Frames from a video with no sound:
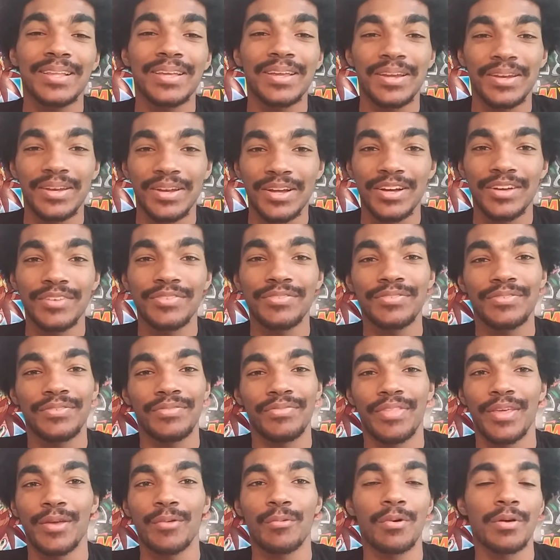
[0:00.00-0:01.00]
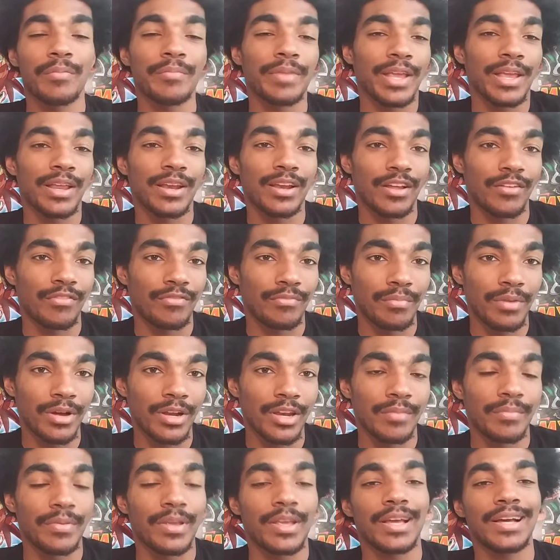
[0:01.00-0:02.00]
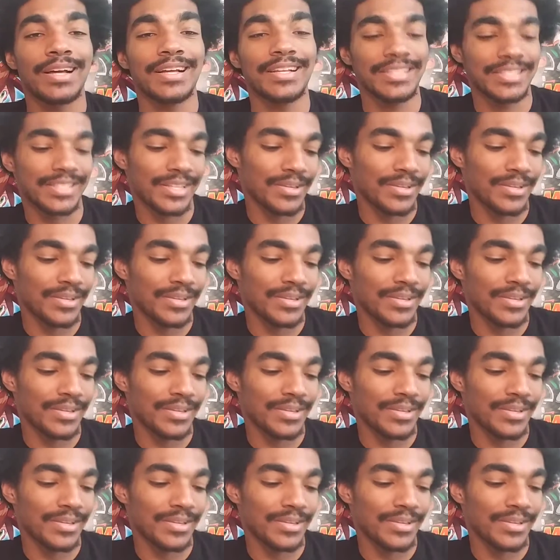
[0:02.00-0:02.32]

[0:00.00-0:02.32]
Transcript: enough, they weren't making enough money because